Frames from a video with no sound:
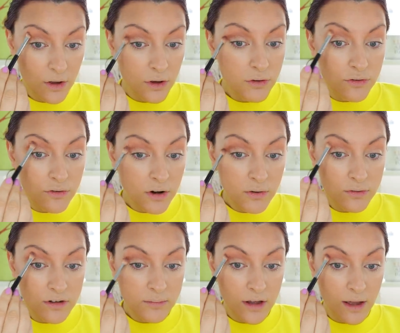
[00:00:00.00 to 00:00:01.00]
who struggle
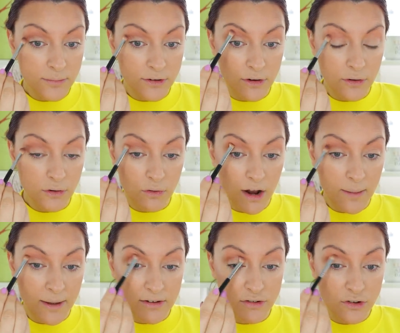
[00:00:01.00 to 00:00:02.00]
sometimes and who cry
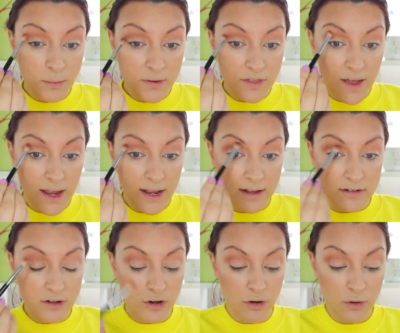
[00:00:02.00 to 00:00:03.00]
about stupid
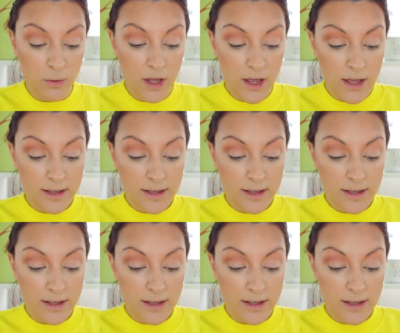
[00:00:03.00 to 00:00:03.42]
things and who